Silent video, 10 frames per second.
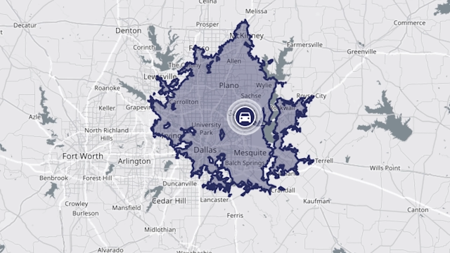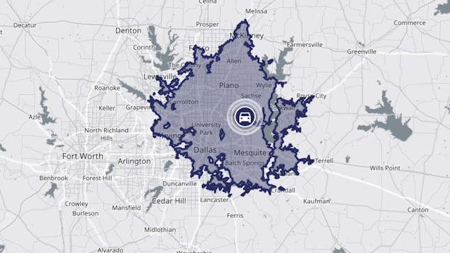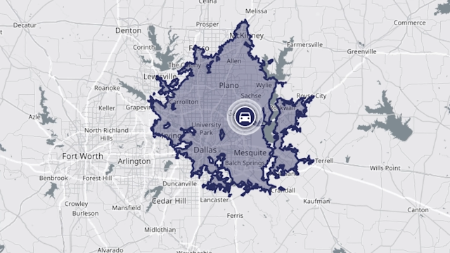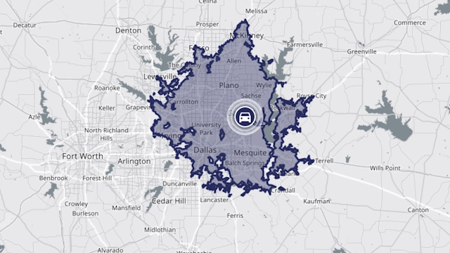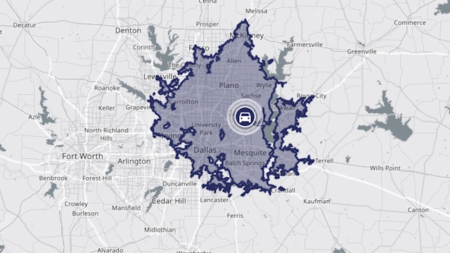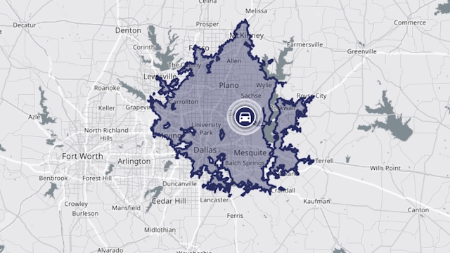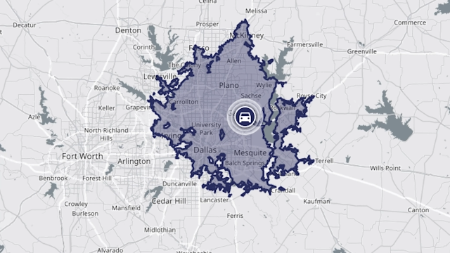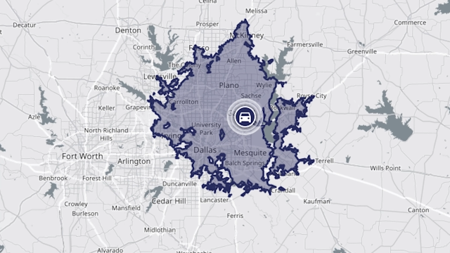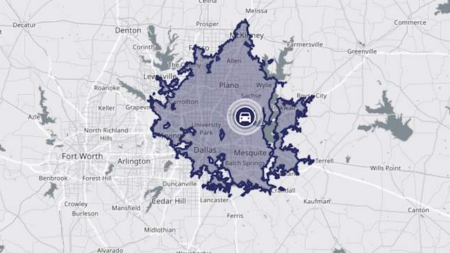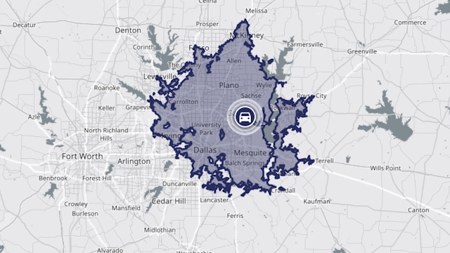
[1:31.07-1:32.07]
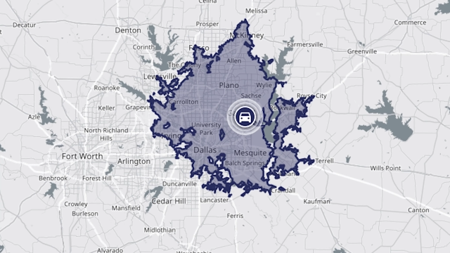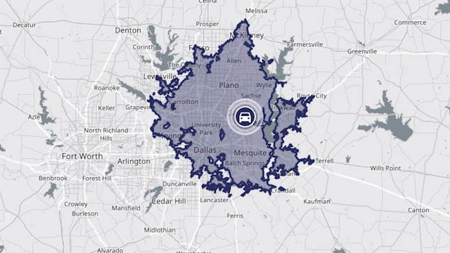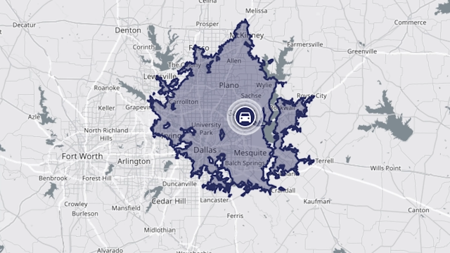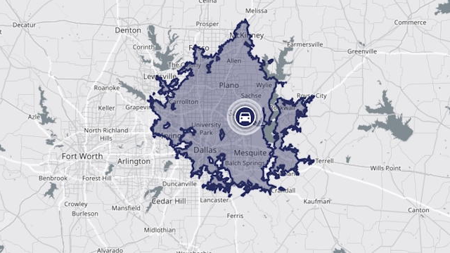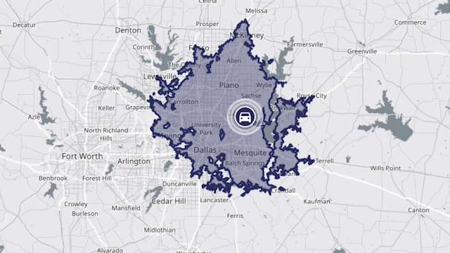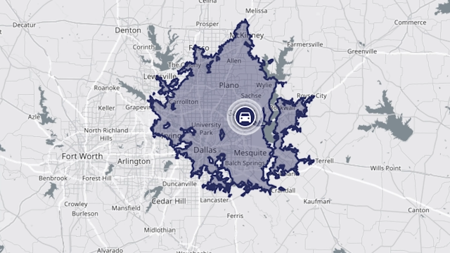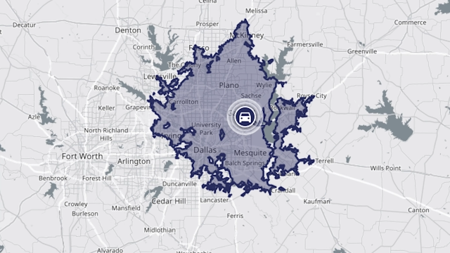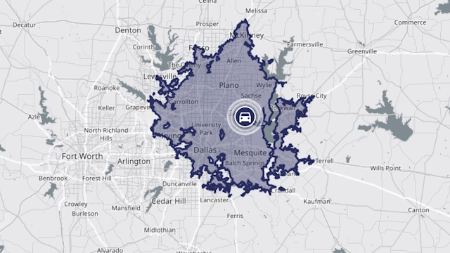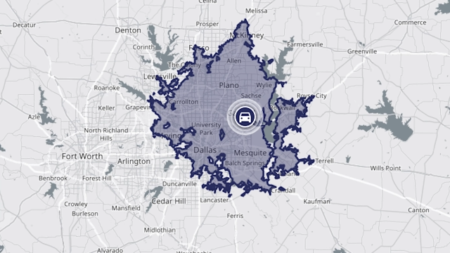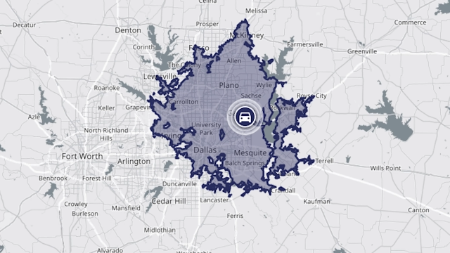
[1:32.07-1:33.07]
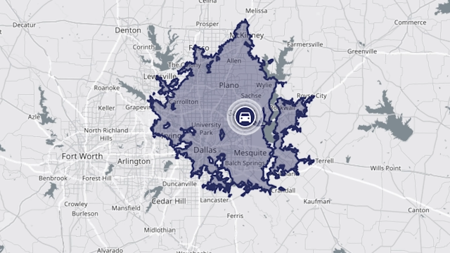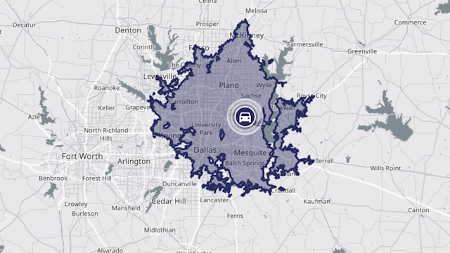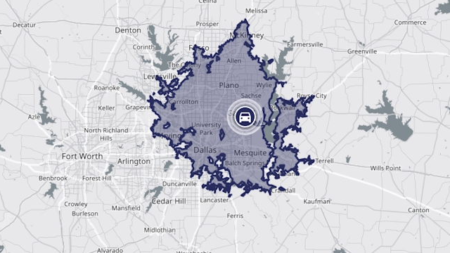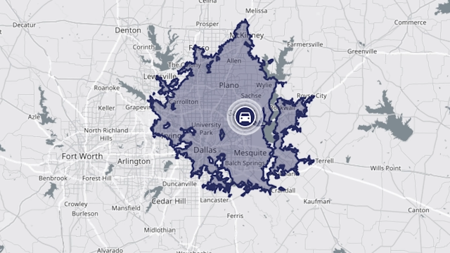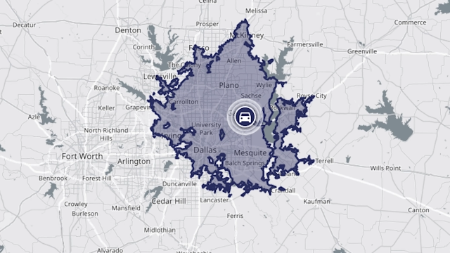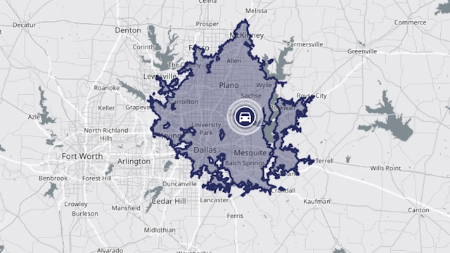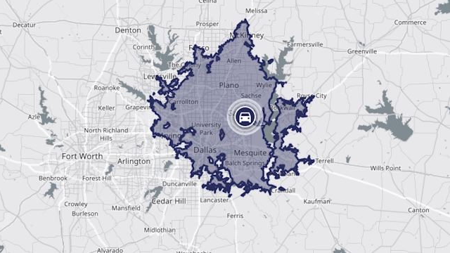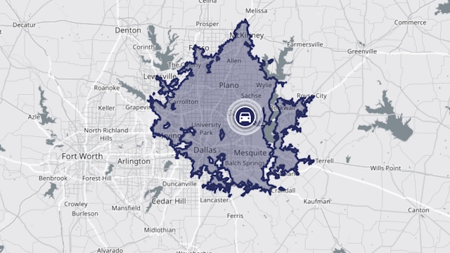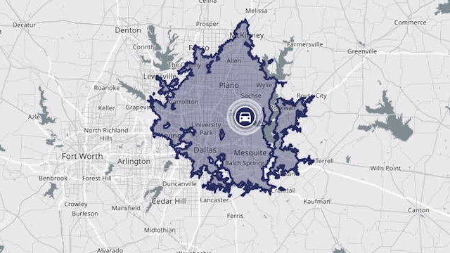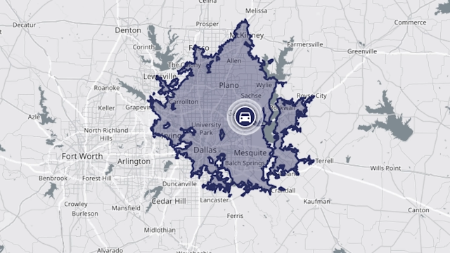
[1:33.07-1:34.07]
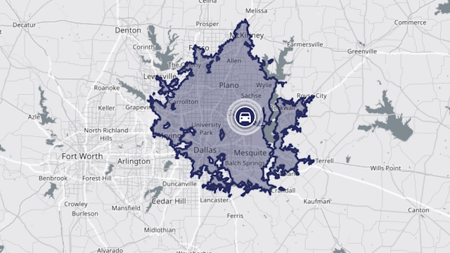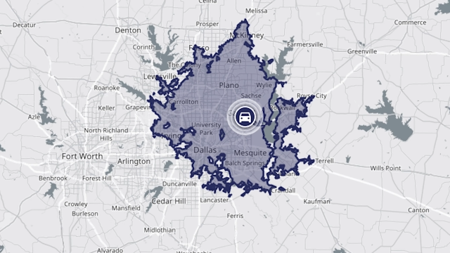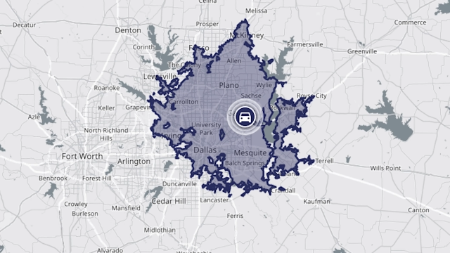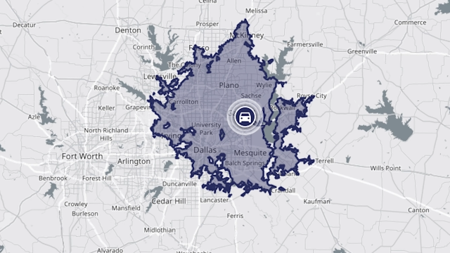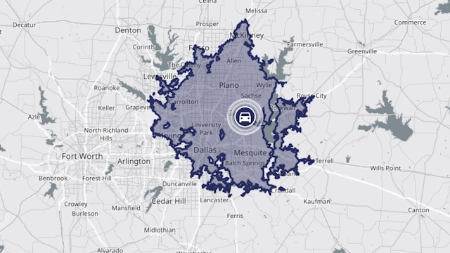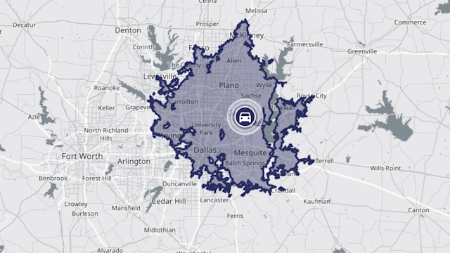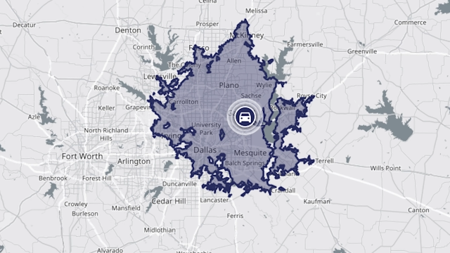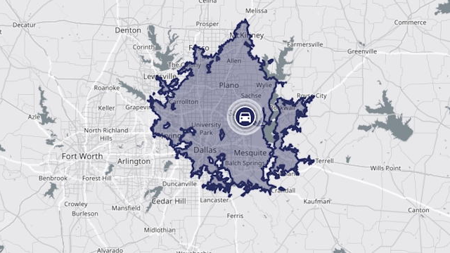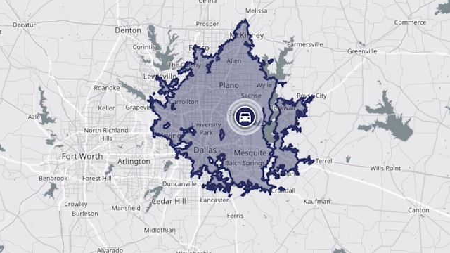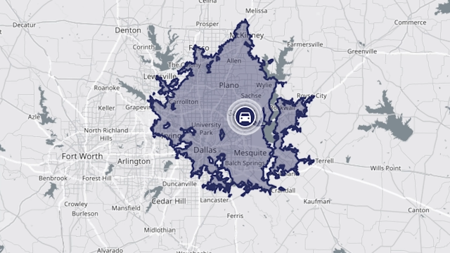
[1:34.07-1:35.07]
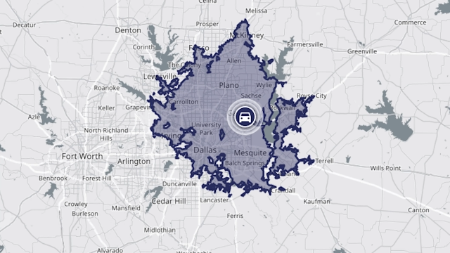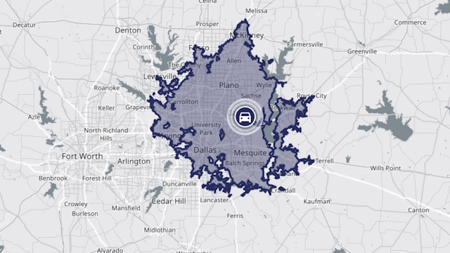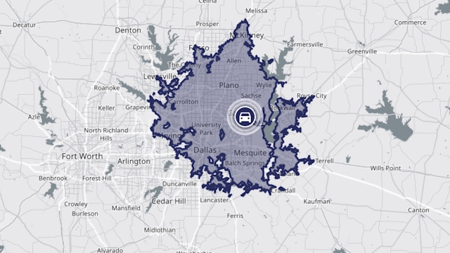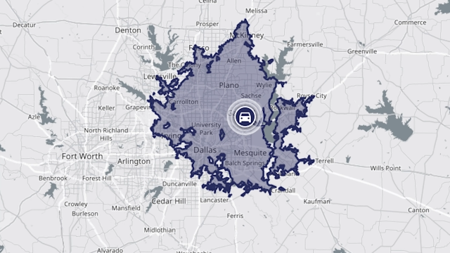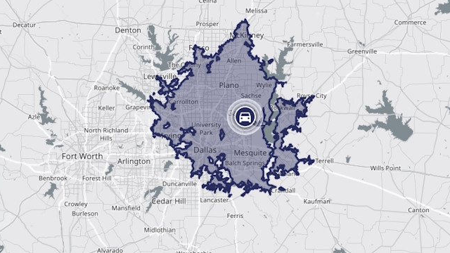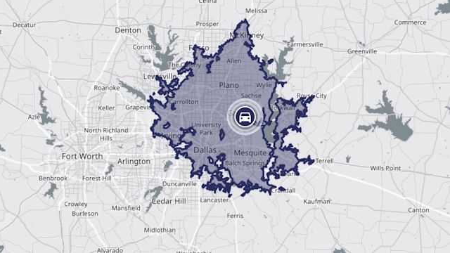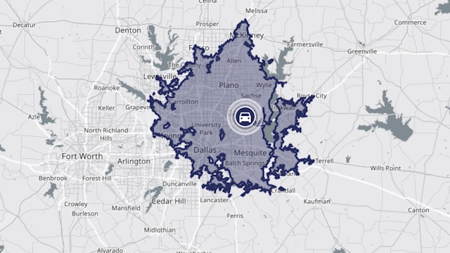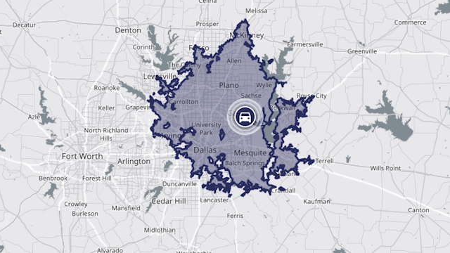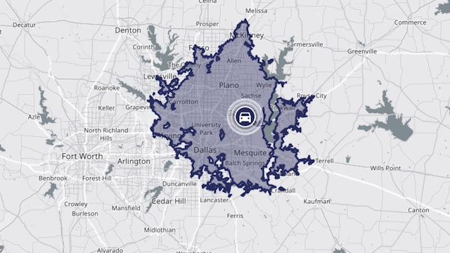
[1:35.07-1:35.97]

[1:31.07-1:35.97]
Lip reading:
(no speaker visible)